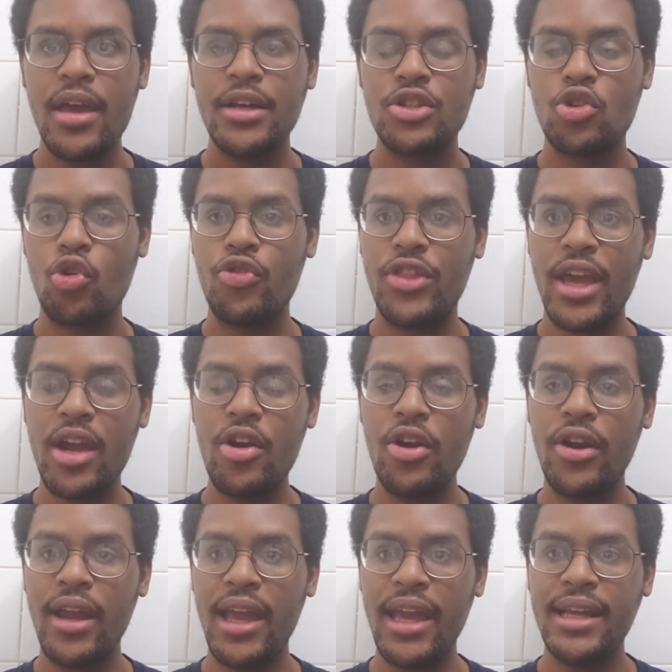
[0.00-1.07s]
So
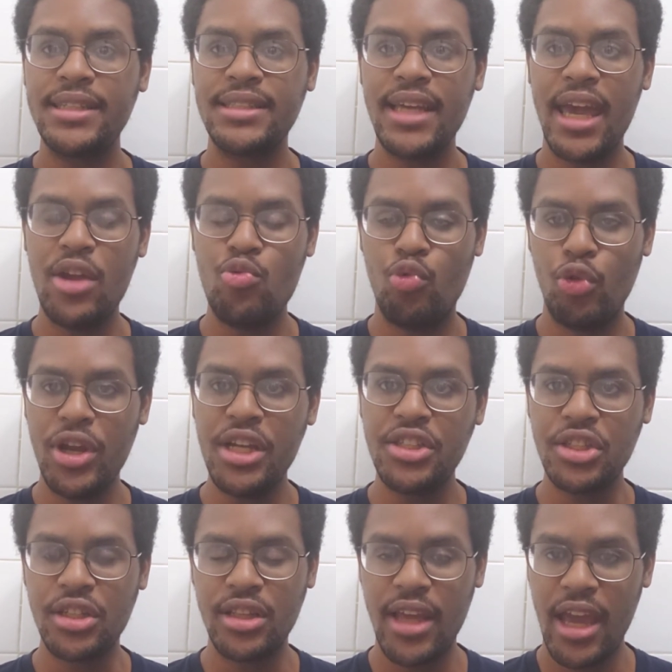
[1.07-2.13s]
there is a
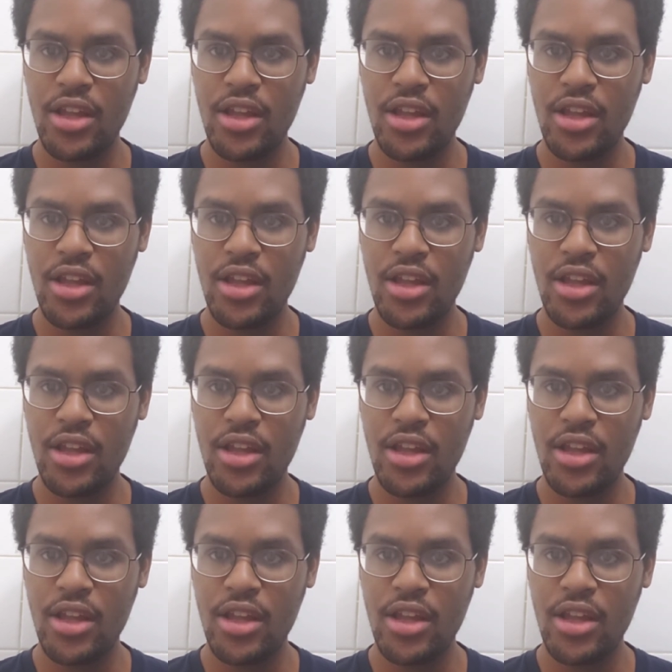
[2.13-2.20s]
region,